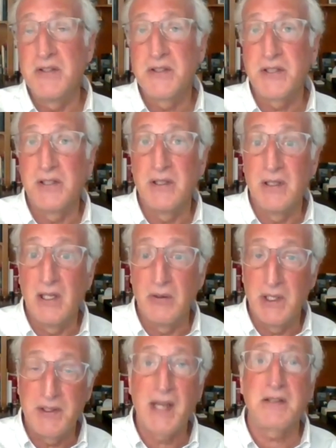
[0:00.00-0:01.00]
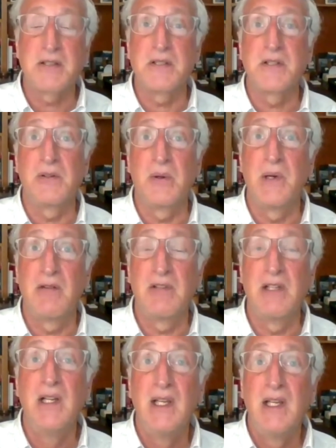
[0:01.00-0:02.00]
register, in Texas or
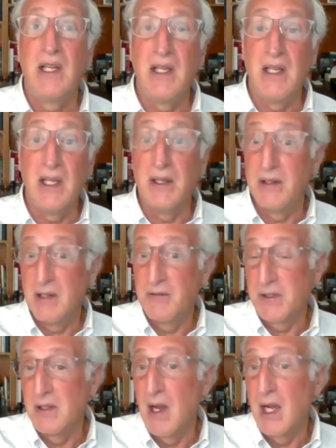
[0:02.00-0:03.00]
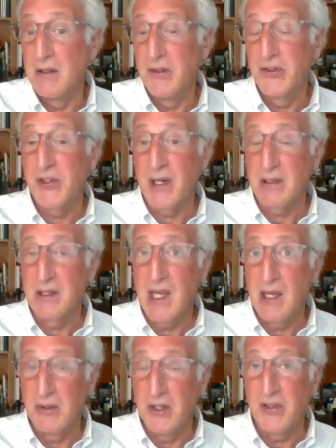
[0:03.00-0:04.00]
wherever? And if the law is struck
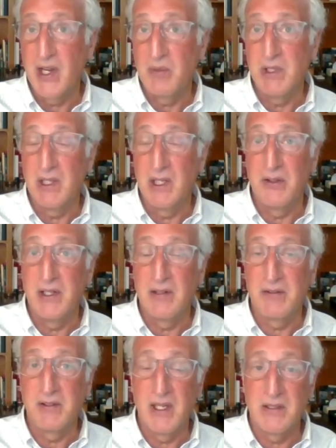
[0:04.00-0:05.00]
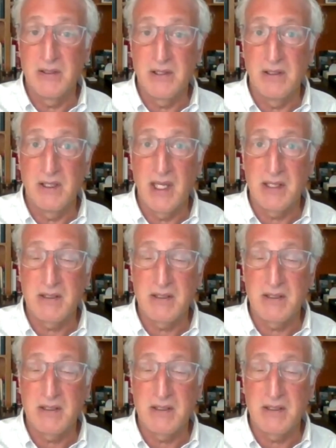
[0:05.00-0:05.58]
down, does that mean I don't have to register in